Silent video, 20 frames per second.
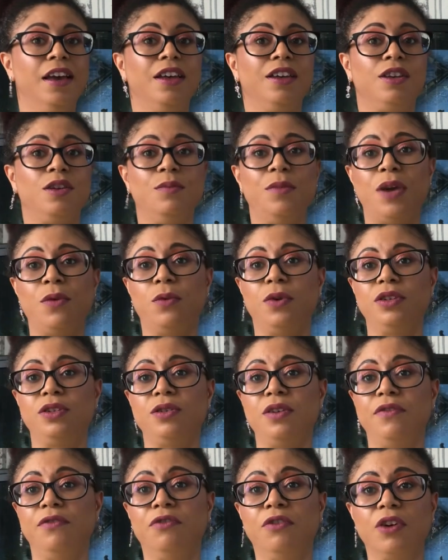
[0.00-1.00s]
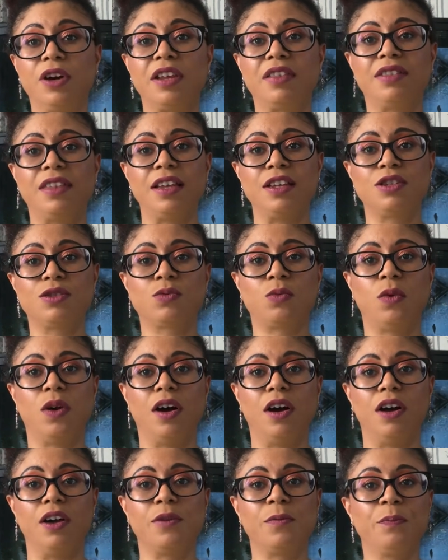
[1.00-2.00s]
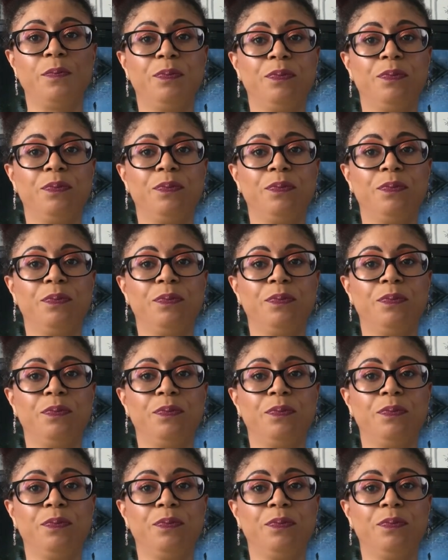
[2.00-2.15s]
you may want to avoid this one.